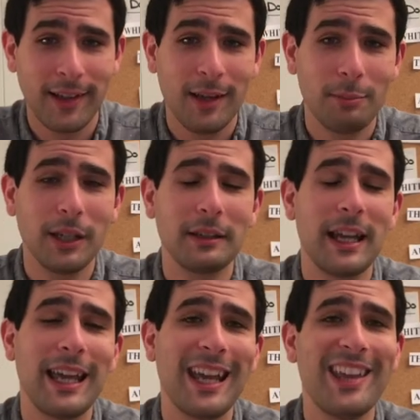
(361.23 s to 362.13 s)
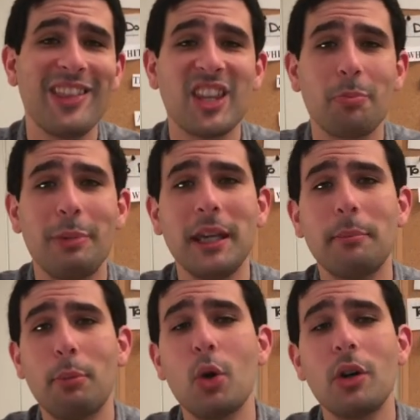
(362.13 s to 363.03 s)
But in this big
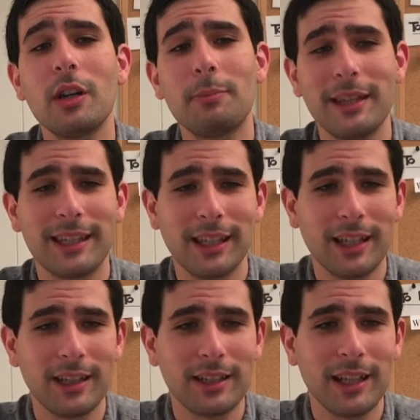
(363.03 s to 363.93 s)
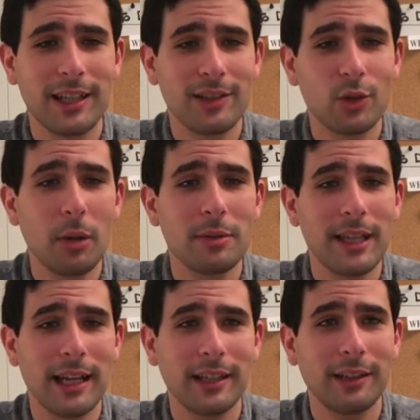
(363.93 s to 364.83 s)
boy pissing contest, Trump's
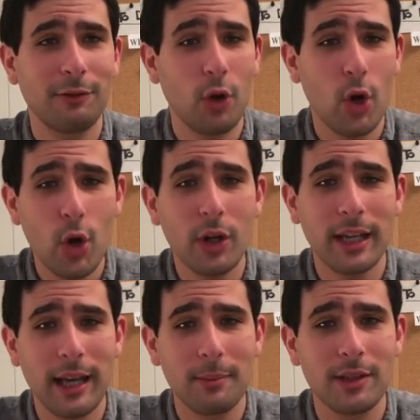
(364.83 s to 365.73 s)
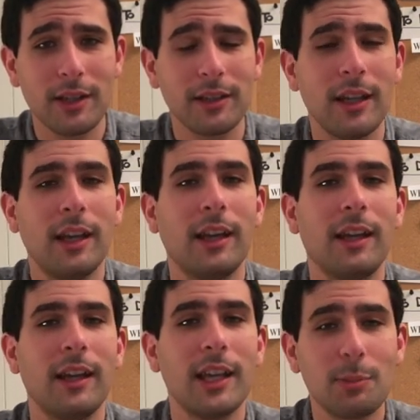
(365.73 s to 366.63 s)
tactic for hurting Amazon
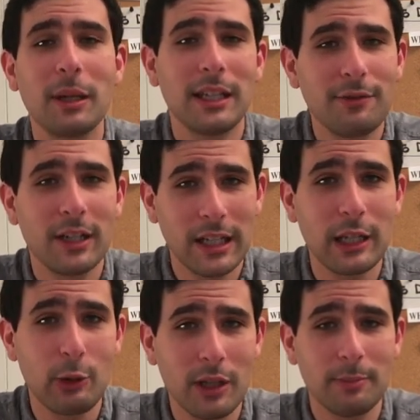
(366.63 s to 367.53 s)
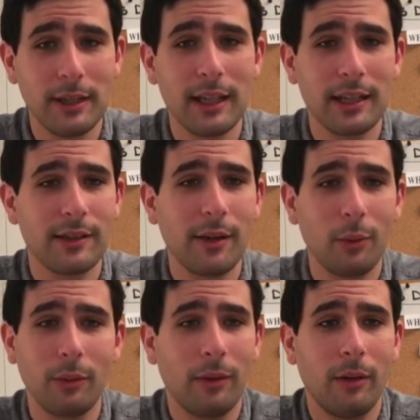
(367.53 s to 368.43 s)
is by defunding the USPS,
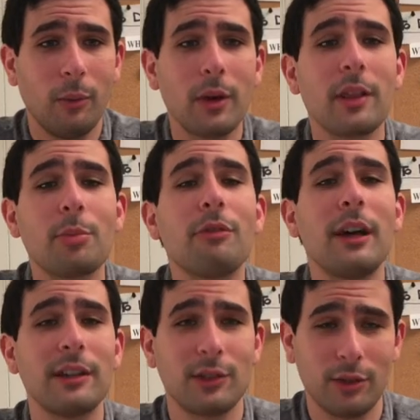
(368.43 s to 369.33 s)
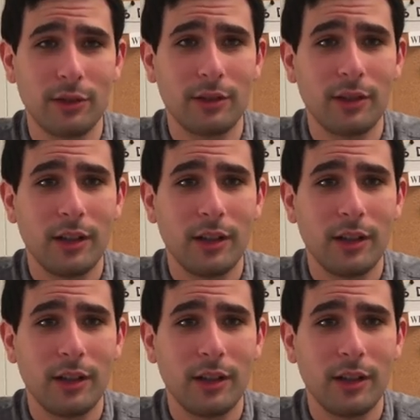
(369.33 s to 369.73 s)
one of the providers